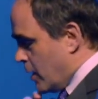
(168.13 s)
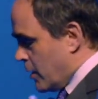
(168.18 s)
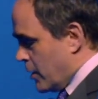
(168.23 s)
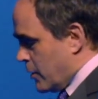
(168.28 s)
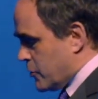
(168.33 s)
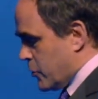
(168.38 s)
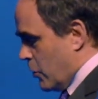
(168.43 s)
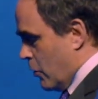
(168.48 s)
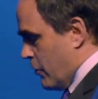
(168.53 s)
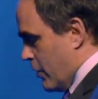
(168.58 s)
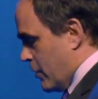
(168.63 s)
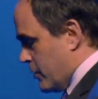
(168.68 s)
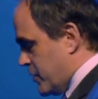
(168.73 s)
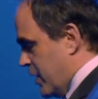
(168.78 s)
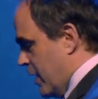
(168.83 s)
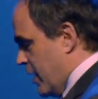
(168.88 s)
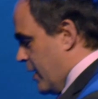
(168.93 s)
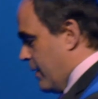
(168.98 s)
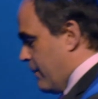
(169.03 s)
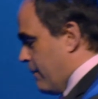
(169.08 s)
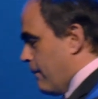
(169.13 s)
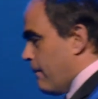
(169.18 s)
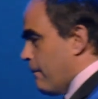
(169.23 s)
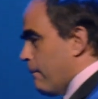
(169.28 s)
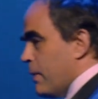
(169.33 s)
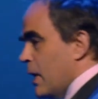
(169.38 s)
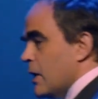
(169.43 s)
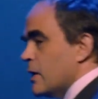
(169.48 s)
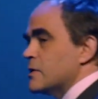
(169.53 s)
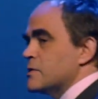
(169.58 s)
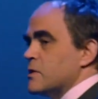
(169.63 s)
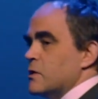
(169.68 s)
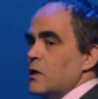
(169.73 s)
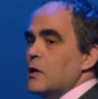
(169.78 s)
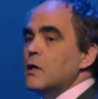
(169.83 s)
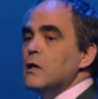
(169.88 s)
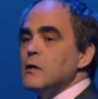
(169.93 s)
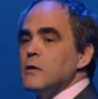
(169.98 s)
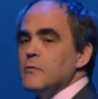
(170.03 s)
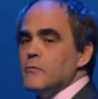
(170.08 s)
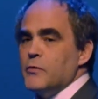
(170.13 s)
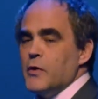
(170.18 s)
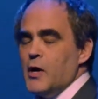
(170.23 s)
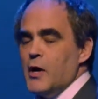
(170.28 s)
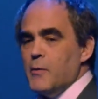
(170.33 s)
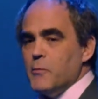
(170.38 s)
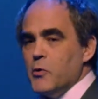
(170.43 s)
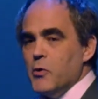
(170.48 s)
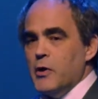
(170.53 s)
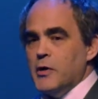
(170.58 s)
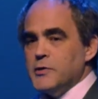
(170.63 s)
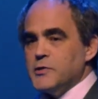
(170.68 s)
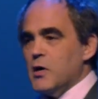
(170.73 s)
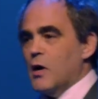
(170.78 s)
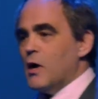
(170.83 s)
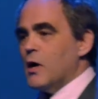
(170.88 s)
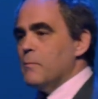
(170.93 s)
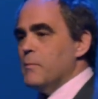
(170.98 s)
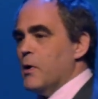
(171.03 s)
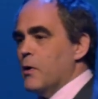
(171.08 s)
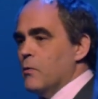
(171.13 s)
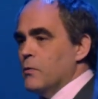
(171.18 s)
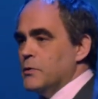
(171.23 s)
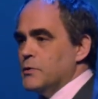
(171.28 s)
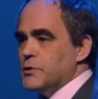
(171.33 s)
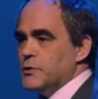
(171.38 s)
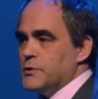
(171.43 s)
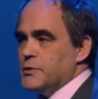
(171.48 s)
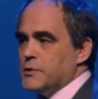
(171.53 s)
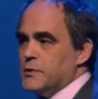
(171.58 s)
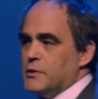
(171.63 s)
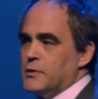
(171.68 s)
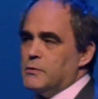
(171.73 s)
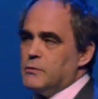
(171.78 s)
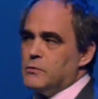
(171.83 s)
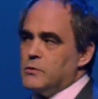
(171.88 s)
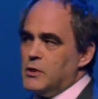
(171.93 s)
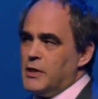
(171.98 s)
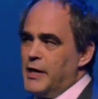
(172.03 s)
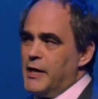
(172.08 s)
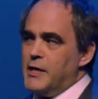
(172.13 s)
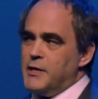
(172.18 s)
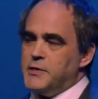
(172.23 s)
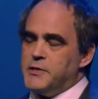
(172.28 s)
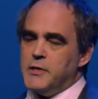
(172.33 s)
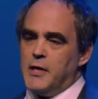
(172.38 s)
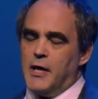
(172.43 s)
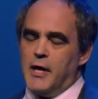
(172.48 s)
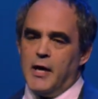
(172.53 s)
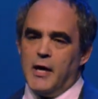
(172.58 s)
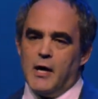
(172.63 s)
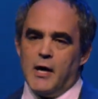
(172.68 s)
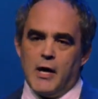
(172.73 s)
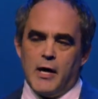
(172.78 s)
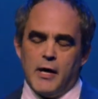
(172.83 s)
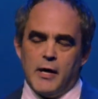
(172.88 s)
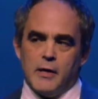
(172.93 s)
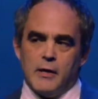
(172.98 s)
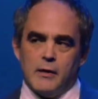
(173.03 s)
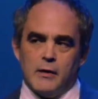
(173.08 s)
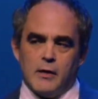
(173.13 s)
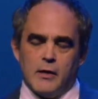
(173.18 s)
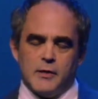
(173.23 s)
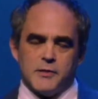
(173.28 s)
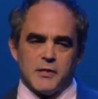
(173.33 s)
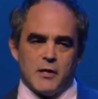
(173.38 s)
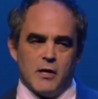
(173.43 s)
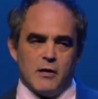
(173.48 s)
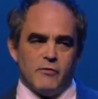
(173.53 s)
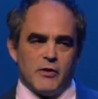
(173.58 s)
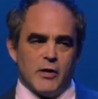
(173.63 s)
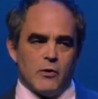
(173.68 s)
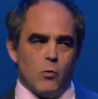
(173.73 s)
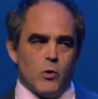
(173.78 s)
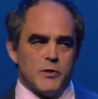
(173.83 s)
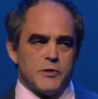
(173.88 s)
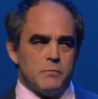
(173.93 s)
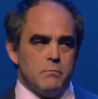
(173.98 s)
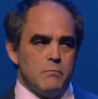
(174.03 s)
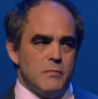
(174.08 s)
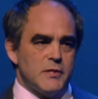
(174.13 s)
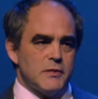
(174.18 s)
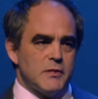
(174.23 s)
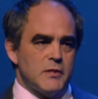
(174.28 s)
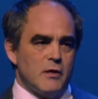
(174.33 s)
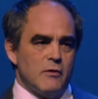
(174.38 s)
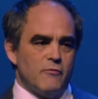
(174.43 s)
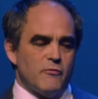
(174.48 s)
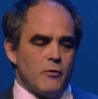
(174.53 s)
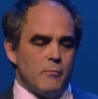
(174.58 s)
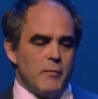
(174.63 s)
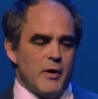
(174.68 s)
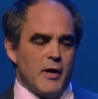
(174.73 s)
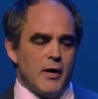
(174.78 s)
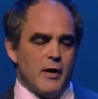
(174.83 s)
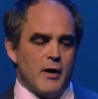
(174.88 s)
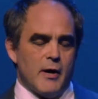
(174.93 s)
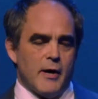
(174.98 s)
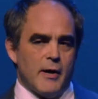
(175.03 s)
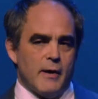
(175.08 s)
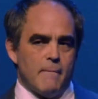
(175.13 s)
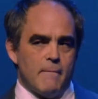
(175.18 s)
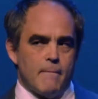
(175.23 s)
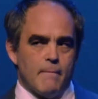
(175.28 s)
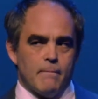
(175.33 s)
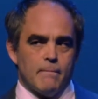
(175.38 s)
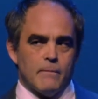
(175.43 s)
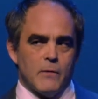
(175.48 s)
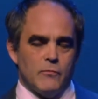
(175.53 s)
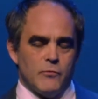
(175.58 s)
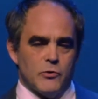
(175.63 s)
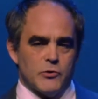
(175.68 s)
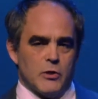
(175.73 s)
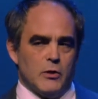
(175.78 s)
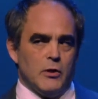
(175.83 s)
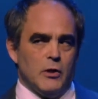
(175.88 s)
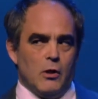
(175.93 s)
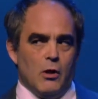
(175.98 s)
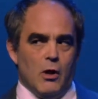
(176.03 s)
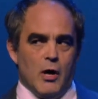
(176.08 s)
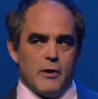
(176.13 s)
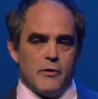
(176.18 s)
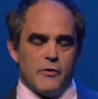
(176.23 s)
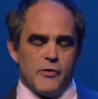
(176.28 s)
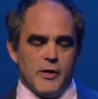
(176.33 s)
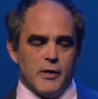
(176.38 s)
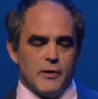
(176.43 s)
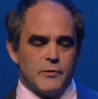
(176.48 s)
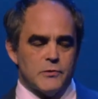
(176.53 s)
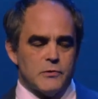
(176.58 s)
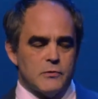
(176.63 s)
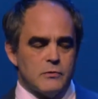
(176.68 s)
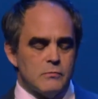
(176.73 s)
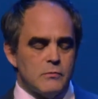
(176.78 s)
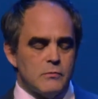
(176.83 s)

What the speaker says: So there's a puzzle that I'm going to talk about which is related to AI, and it's kind of like what's missing from AI, and there's a lot of things.